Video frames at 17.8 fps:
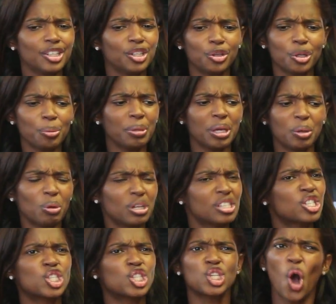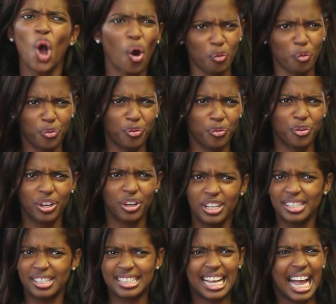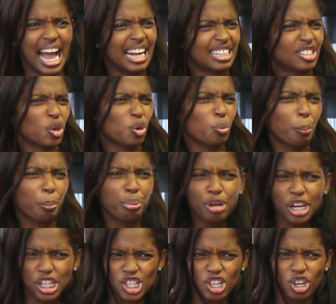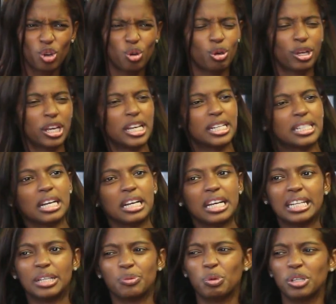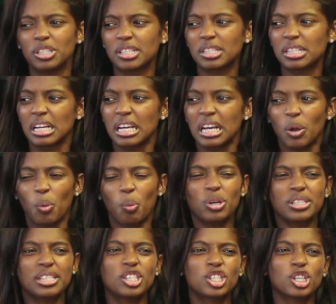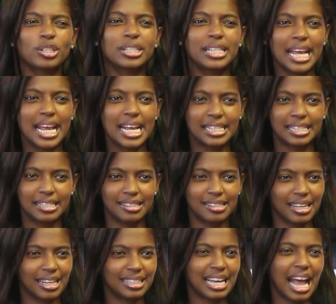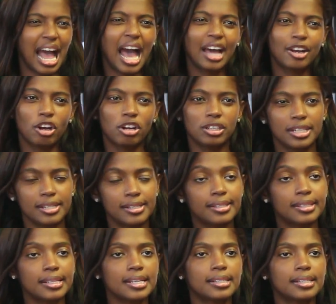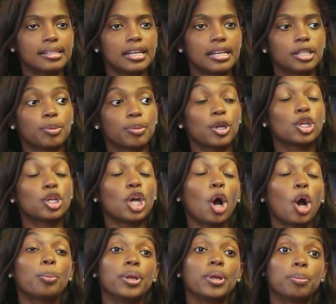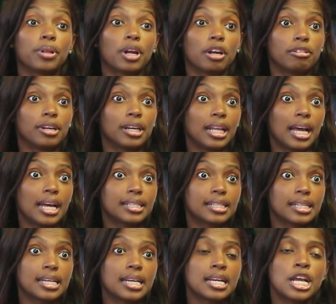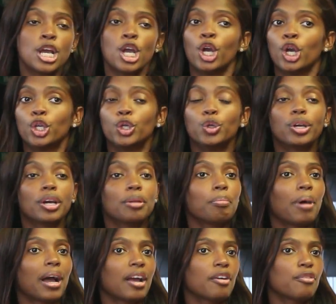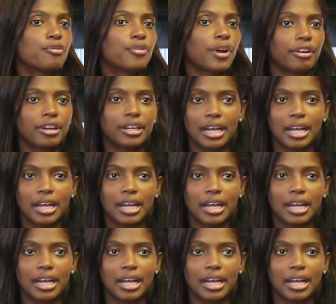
the meat was tough, so you had to pressure cook it, and it wasn't so tasty, so you had to add all these seasonings. But now people are realizing you can buy a very